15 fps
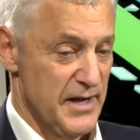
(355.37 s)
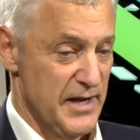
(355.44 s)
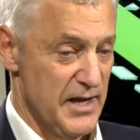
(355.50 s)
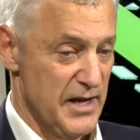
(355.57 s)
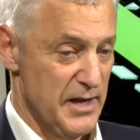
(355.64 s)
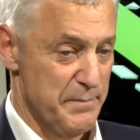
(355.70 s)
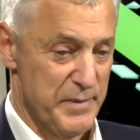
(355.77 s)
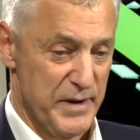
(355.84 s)

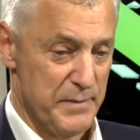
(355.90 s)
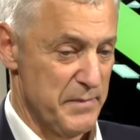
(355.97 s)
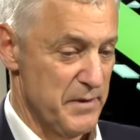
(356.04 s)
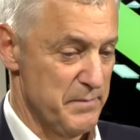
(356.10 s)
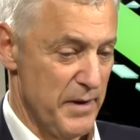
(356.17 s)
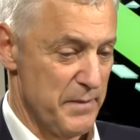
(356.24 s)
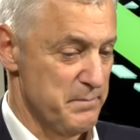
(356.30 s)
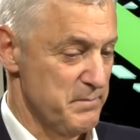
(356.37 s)
but
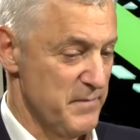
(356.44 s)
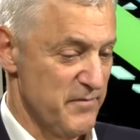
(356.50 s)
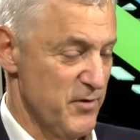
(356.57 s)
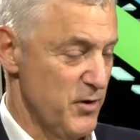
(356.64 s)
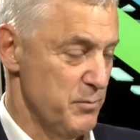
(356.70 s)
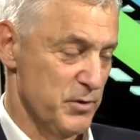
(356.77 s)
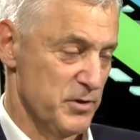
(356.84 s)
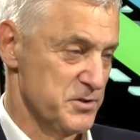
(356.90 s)
I'm
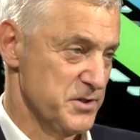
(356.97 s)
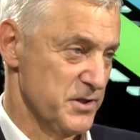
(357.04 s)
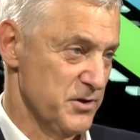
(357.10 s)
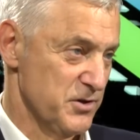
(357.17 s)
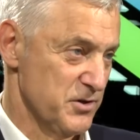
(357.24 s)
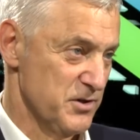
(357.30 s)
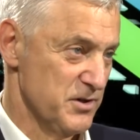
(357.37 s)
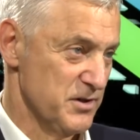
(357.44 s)
very bullish on
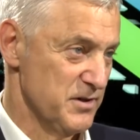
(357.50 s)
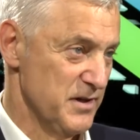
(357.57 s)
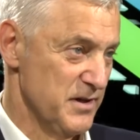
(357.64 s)
Hong Kong